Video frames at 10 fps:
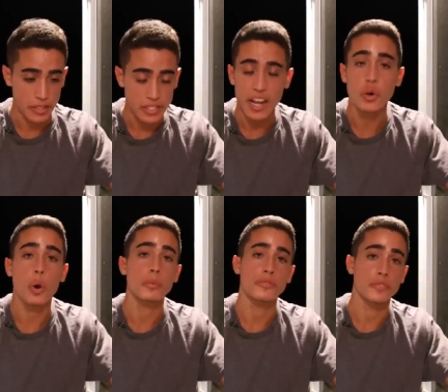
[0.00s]
It's not
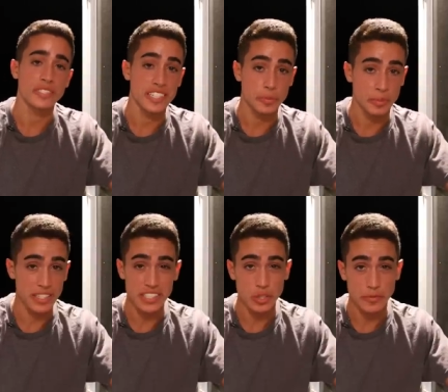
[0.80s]
normal for six
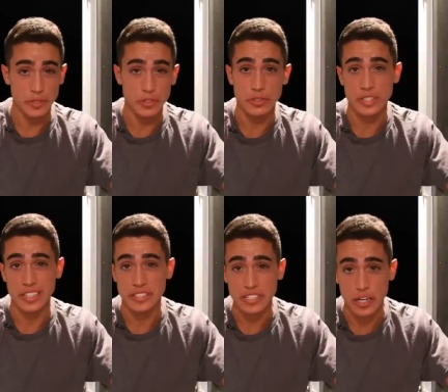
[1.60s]
police officers
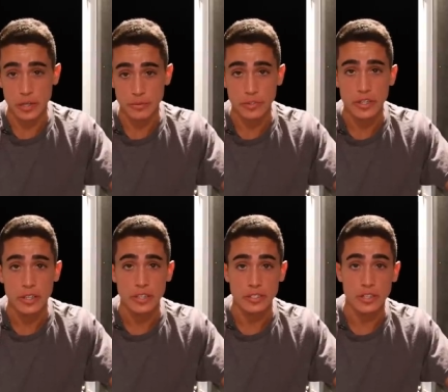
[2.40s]
and a sheriff
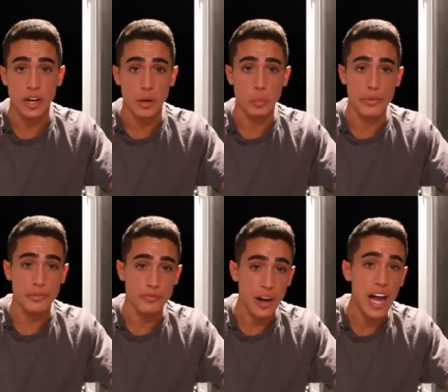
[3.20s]
to come
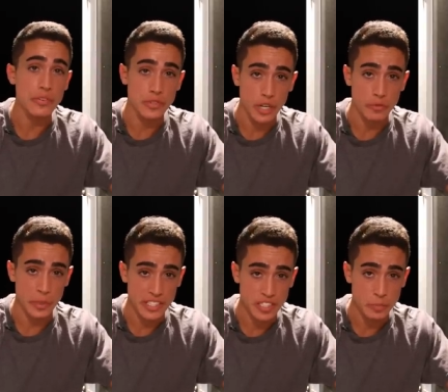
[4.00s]
with five
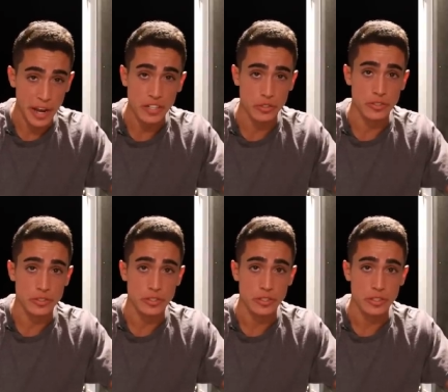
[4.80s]
government inspectors.